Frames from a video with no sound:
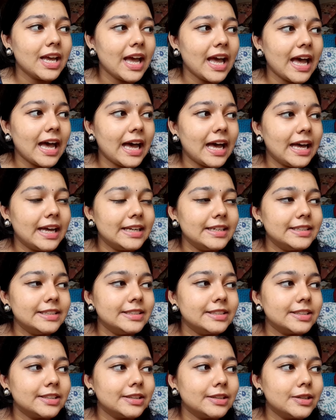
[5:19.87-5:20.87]

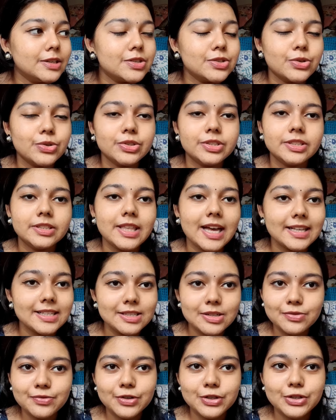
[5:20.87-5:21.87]
And so
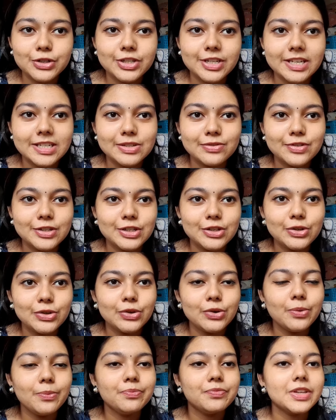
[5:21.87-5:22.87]
that's it for today's
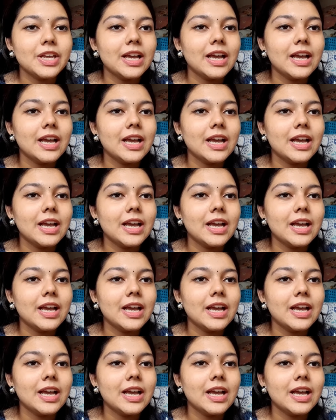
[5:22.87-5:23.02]
video.